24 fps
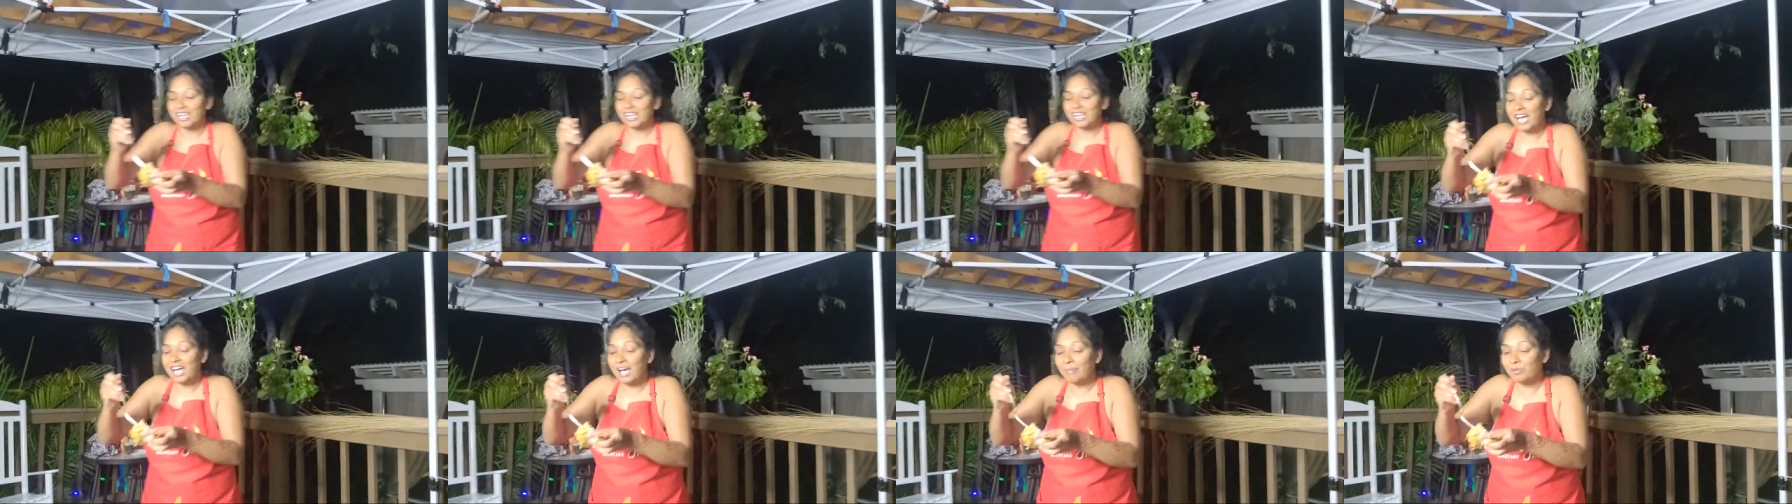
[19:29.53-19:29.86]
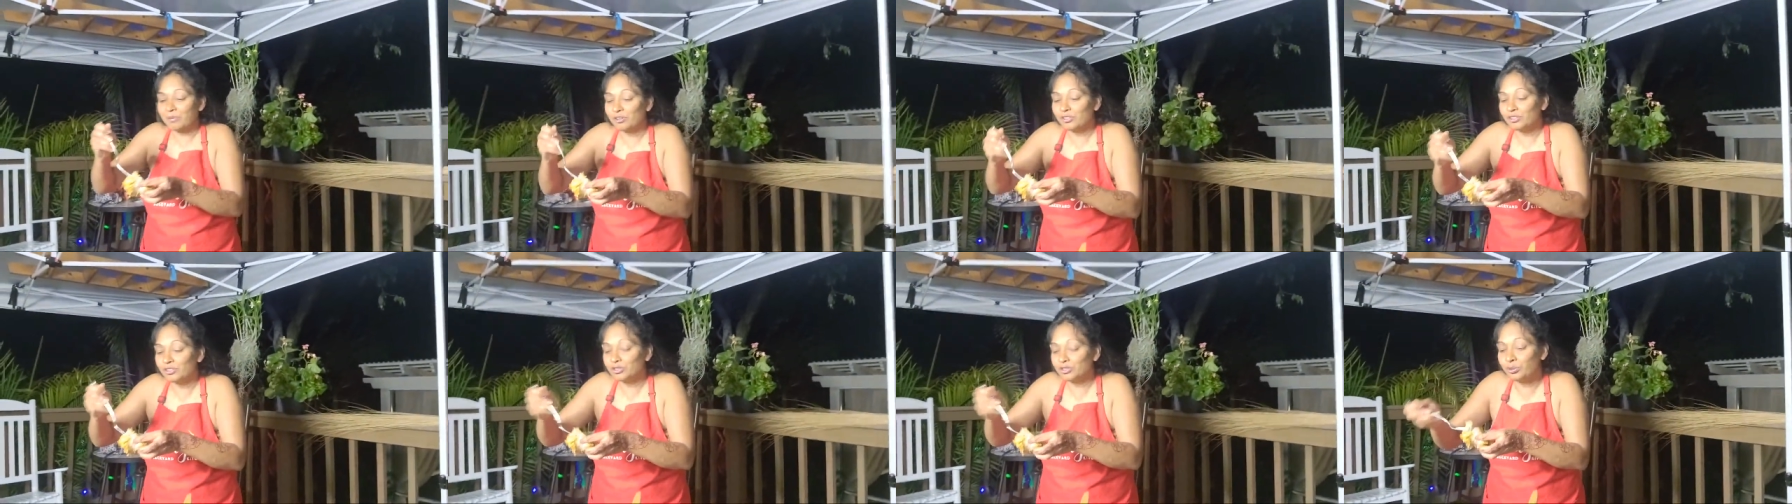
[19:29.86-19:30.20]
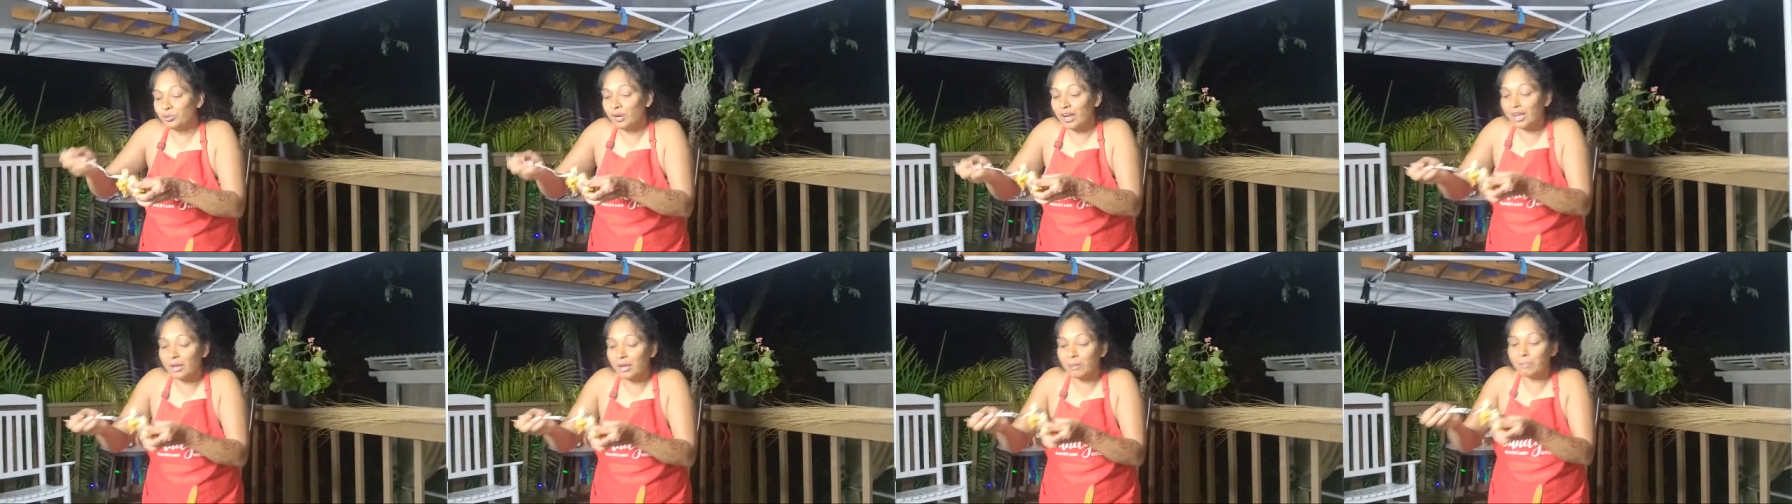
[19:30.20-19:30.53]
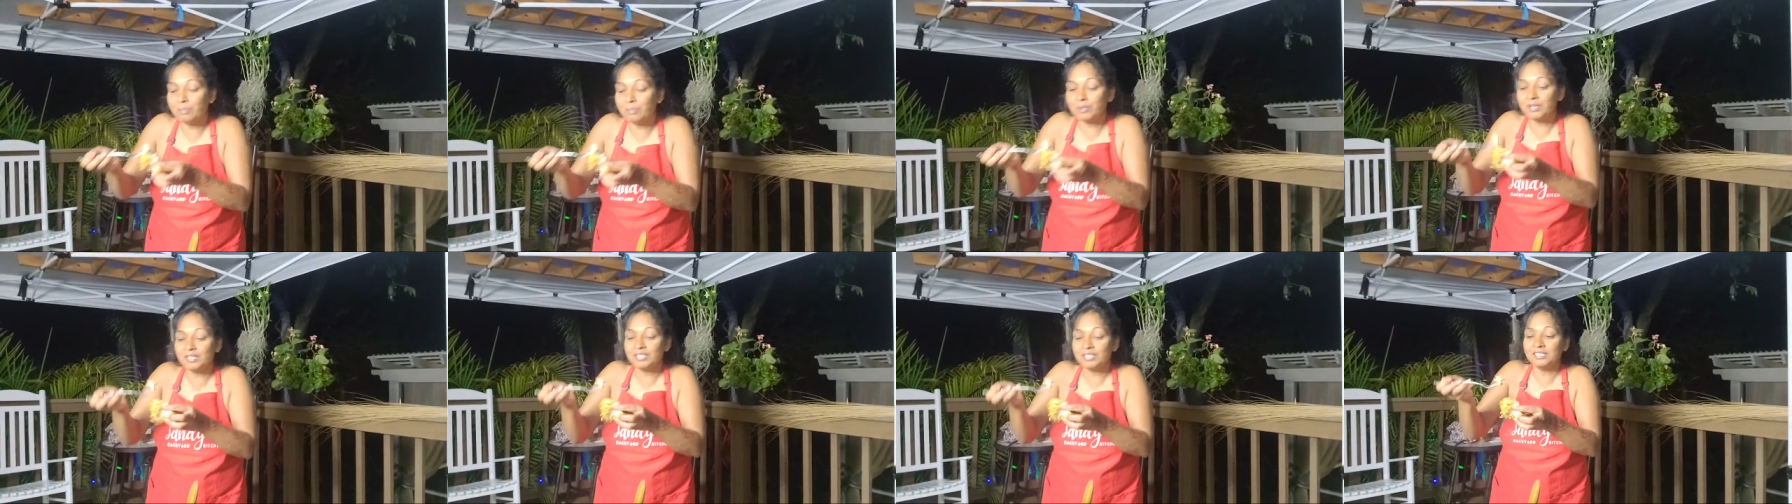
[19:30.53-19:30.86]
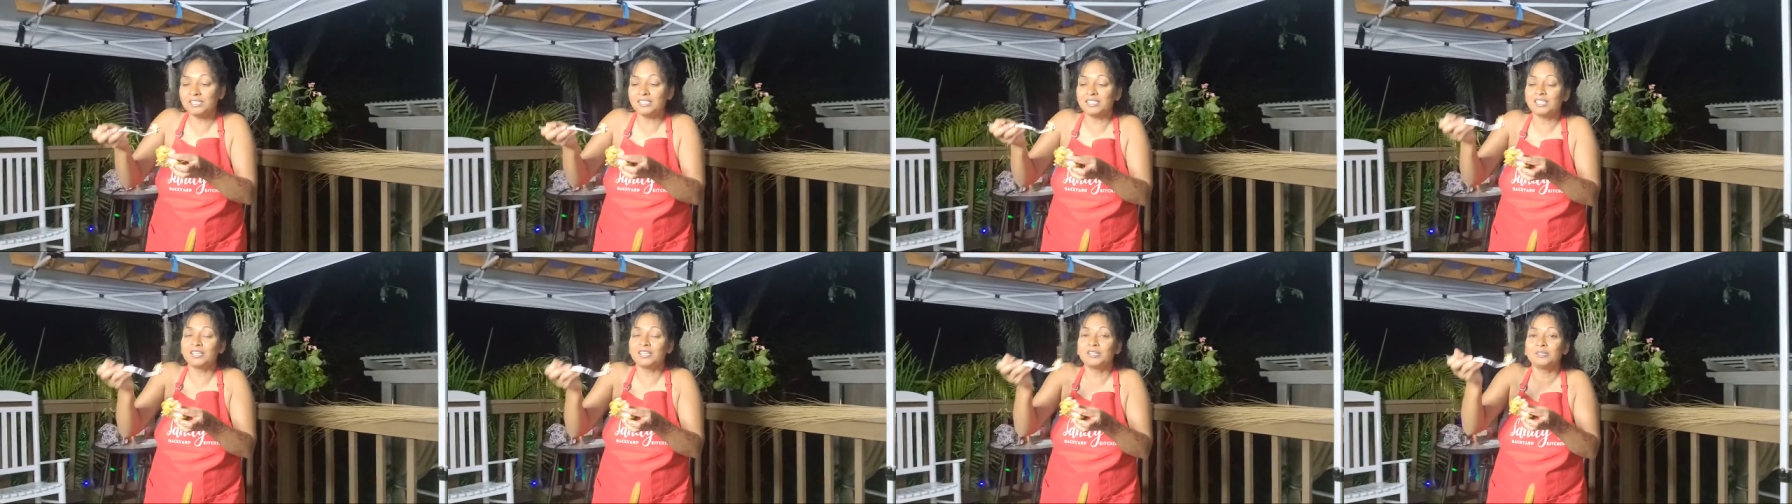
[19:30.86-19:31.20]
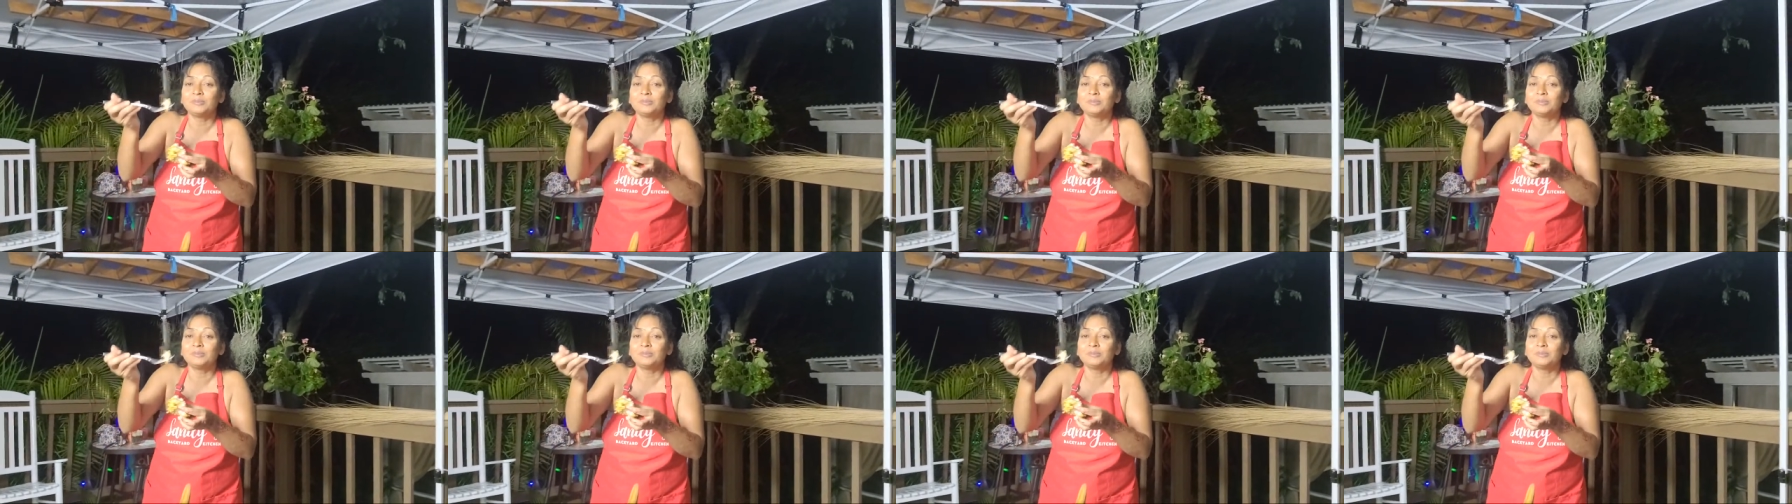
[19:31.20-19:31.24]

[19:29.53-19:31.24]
I'm going to try a piece.